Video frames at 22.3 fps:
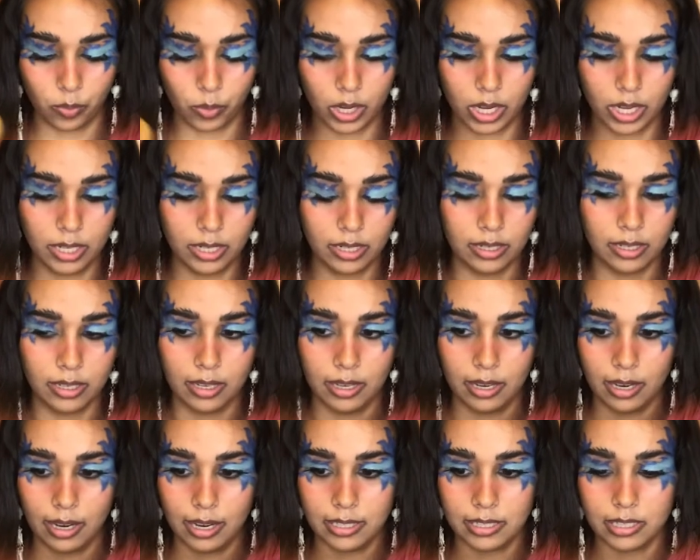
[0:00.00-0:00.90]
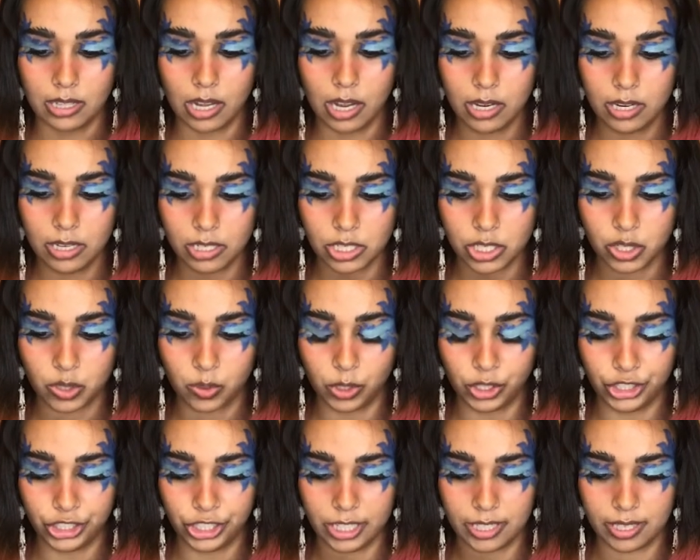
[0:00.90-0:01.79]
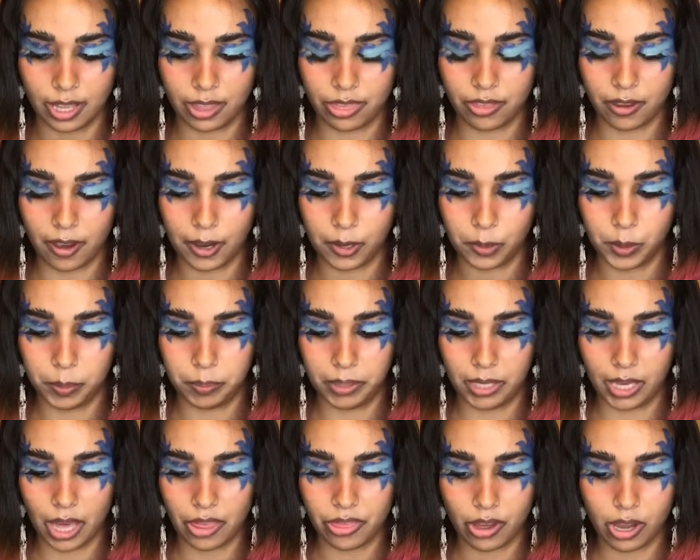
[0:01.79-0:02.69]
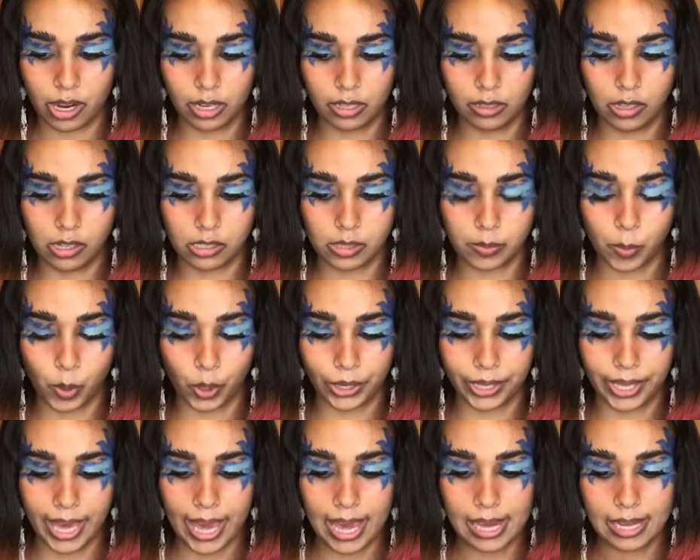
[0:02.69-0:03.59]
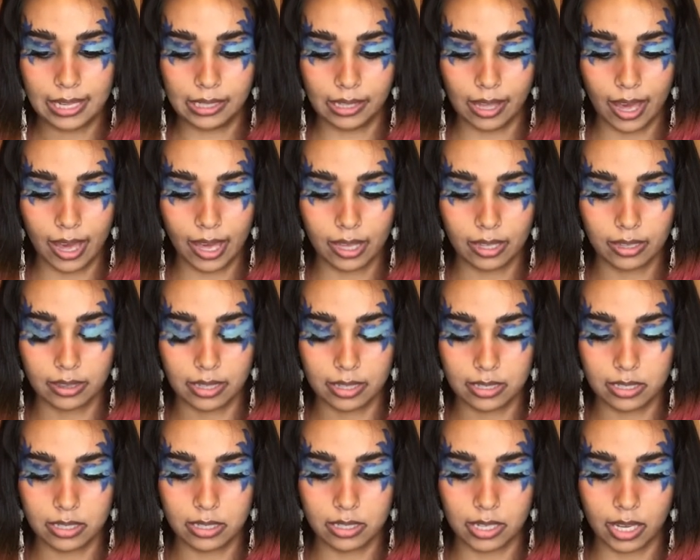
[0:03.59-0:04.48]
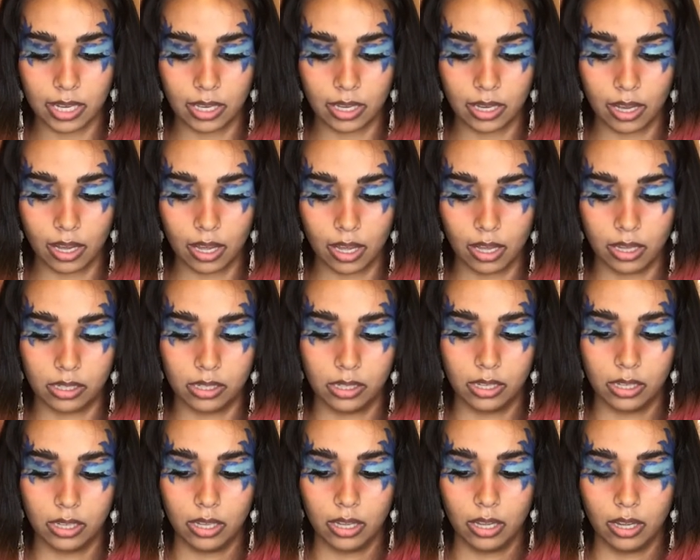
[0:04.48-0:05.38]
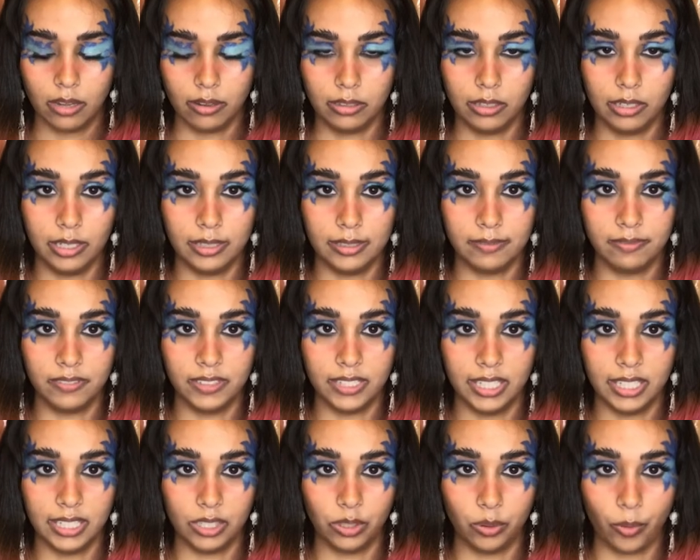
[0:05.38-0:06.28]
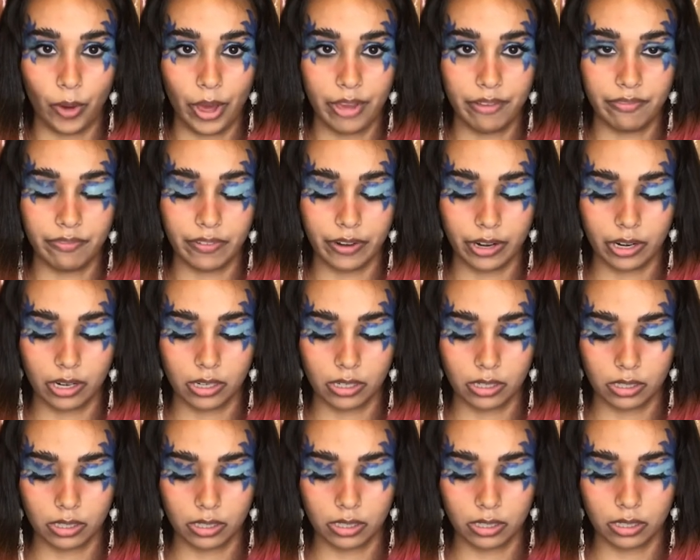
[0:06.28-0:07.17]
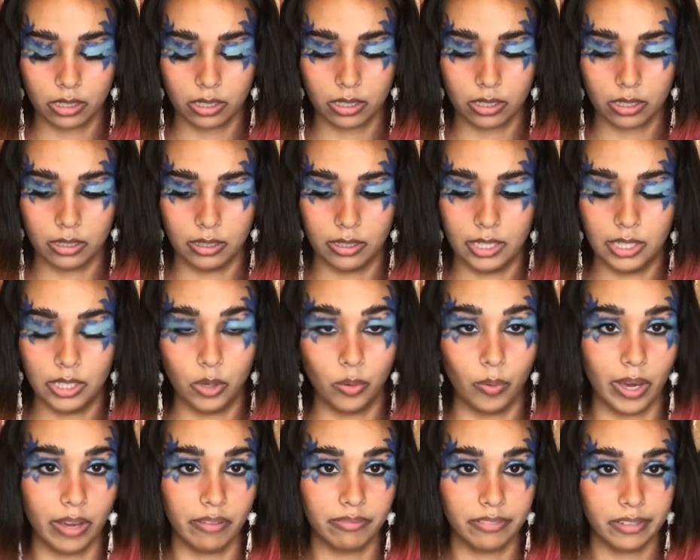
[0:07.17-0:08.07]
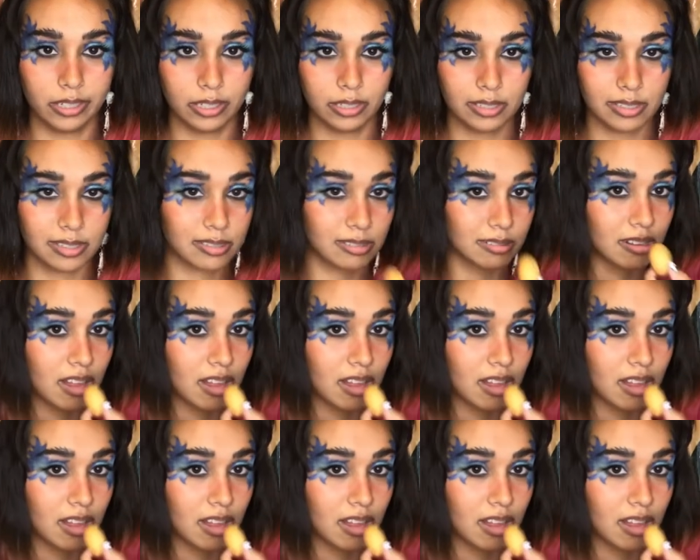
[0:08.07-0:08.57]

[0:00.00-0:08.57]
one. It's not as squishy as I thought it would be. I thought it looked more cake-like. This is like a vanilla wafers.